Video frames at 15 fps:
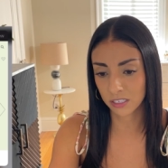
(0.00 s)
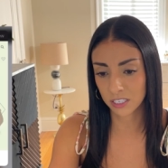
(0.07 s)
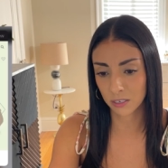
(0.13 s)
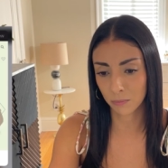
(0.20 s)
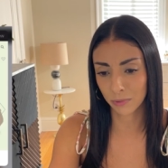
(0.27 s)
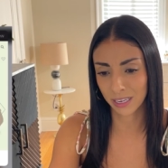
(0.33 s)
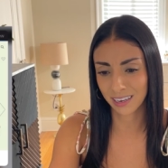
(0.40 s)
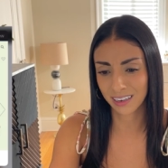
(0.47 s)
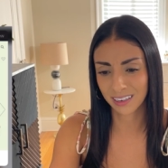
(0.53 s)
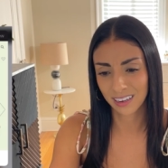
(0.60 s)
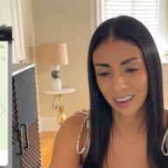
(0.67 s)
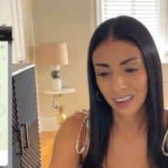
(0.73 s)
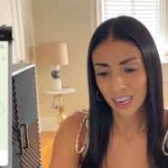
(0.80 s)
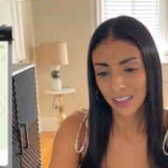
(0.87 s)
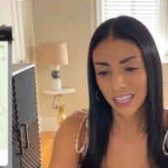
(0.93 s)
some like
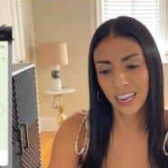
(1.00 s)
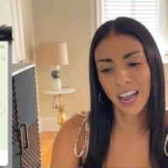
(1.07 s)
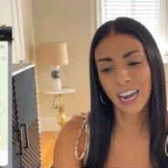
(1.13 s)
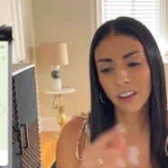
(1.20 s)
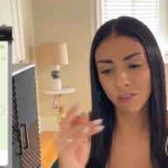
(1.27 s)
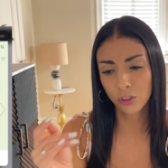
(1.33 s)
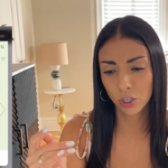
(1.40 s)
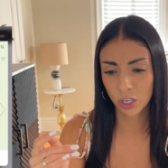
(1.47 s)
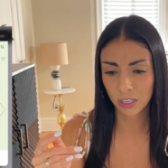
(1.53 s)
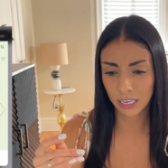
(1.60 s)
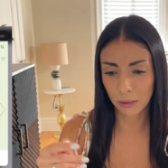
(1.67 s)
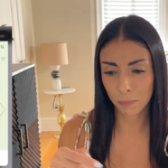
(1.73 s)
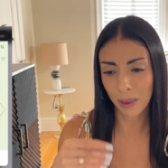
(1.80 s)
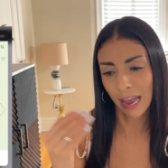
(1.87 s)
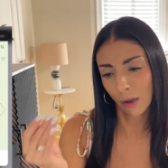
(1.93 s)
they kind of look
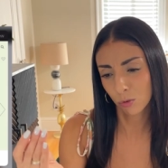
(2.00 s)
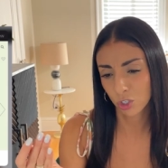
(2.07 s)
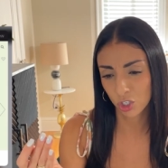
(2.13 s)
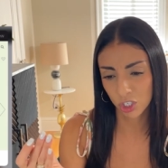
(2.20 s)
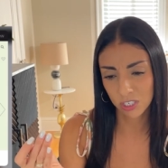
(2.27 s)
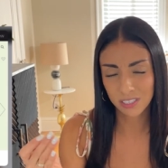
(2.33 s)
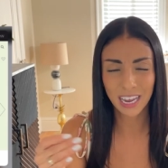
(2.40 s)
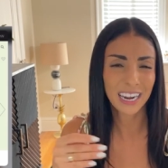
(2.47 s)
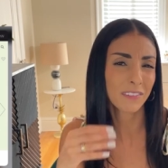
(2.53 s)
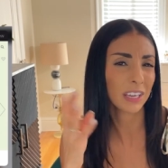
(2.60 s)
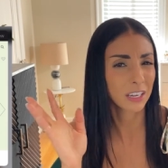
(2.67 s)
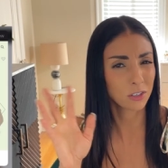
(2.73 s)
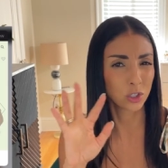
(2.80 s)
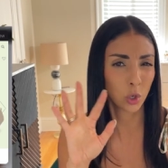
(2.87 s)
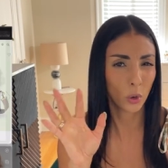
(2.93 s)
like pouches, kind of
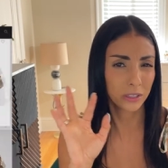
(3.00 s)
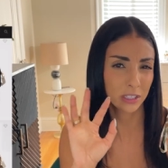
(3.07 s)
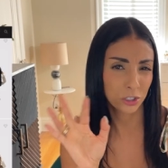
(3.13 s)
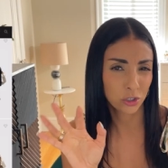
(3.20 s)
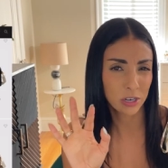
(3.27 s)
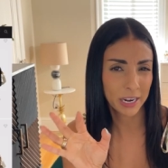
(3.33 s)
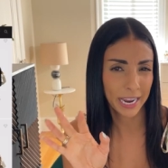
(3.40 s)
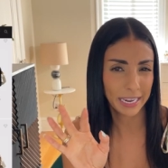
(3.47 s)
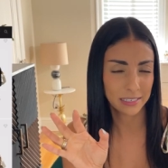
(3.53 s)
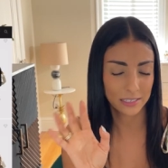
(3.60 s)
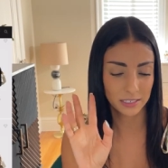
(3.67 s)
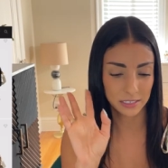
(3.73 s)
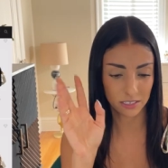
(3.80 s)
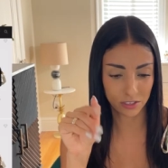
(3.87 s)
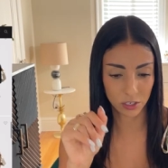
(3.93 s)
like toiletry
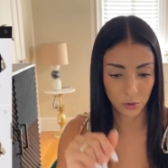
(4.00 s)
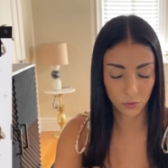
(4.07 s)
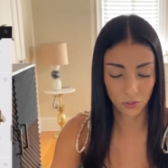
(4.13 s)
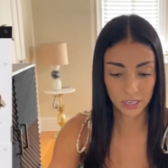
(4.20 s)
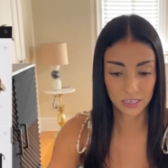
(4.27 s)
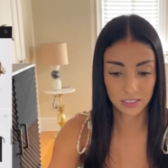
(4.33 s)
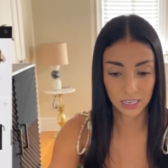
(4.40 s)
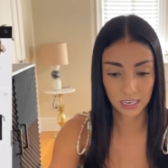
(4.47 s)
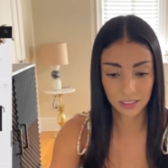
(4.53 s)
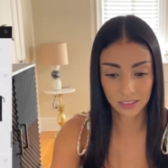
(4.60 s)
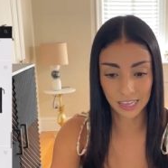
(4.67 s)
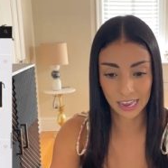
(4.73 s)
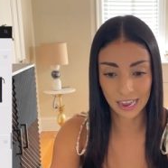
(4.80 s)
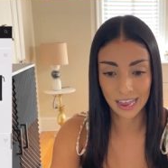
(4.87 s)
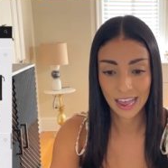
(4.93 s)
cases, you know, things like
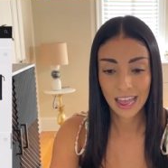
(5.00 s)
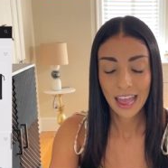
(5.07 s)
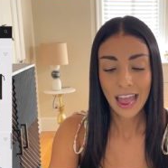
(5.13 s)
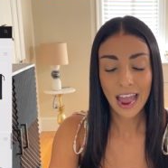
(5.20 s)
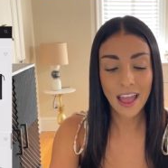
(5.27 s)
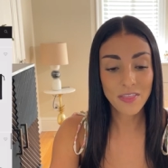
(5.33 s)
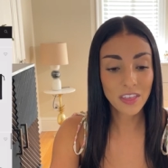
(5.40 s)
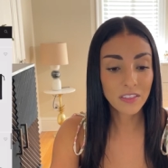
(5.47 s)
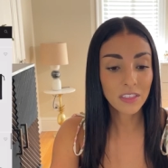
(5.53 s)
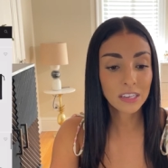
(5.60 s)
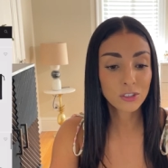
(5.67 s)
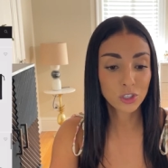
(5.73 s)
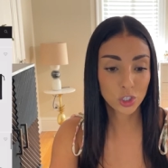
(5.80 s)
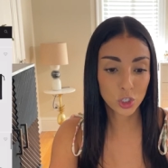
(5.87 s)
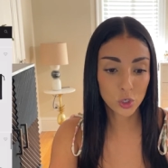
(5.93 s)
that. And then they
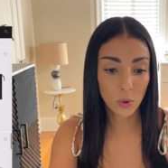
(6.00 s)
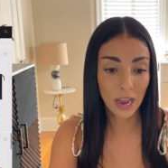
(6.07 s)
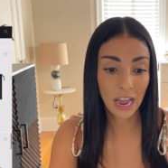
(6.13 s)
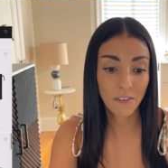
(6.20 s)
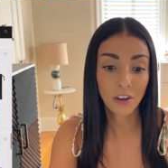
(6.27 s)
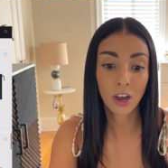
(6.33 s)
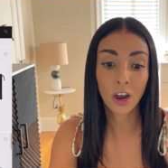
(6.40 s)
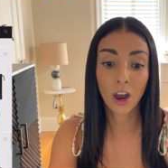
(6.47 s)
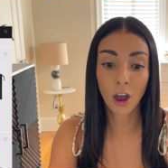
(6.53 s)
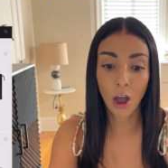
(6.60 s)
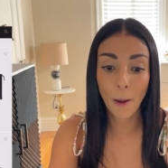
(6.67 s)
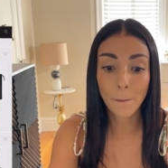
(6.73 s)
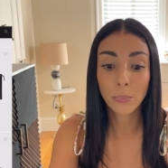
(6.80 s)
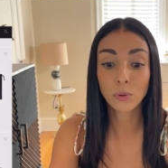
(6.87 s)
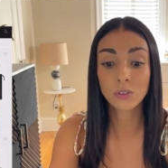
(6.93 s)
do have a
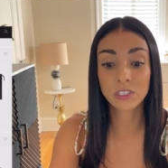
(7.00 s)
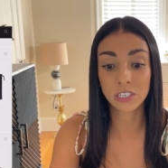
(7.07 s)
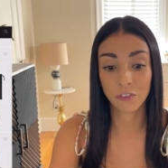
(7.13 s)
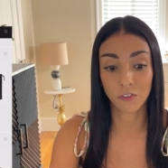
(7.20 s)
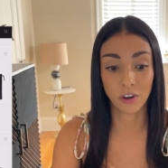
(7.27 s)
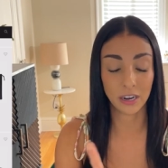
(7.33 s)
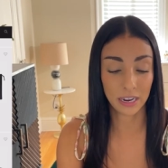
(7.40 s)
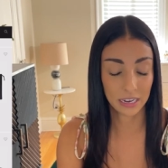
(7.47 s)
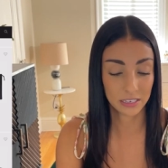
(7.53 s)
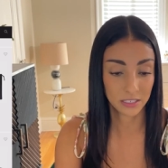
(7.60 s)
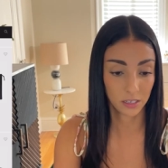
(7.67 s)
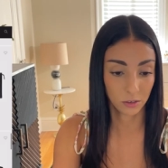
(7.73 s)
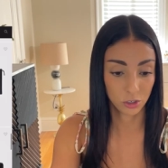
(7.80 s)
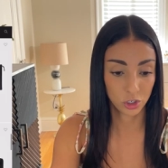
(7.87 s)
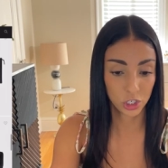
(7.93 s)
couple different
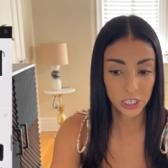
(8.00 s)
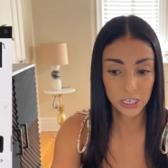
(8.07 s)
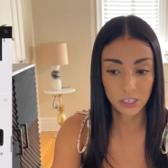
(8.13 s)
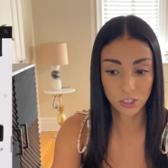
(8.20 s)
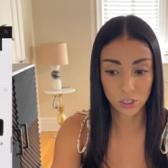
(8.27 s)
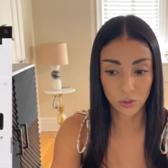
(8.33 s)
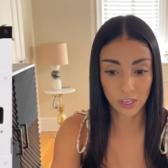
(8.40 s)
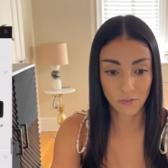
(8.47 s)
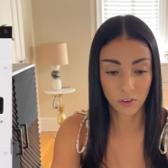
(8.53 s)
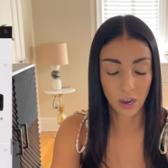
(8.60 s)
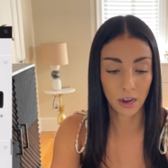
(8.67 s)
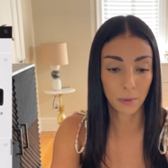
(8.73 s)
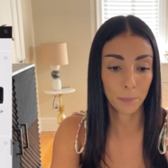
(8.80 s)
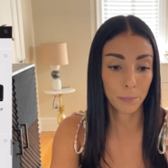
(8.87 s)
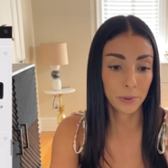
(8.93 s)
SLGs. So they've got
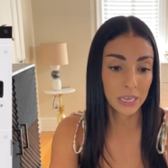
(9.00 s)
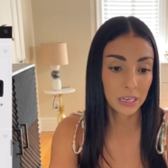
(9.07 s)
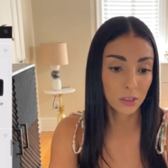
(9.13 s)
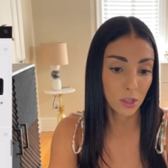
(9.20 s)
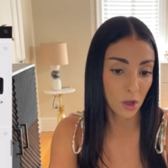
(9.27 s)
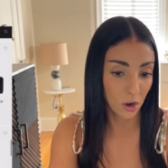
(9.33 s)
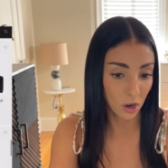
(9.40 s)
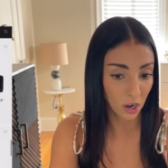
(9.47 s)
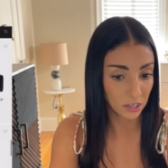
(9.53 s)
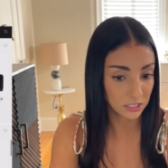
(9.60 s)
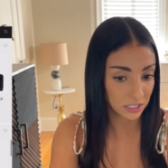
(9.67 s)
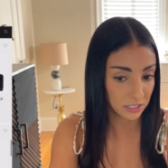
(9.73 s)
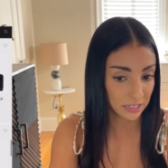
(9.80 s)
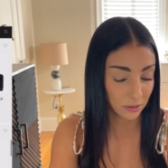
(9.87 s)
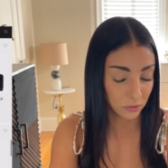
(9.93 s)
a big, long
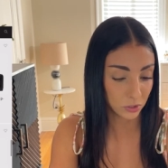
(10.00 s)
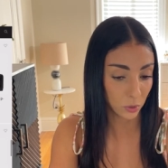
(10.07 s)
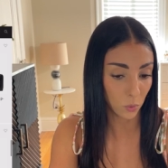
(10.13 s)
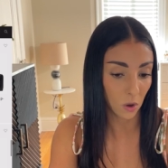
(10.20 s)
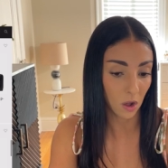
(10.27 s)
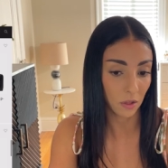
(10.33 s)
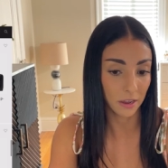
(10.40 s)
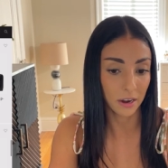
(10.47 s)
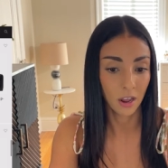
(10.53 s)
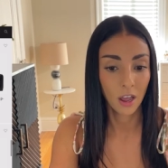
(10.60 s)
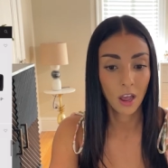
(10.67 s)
continental wallet,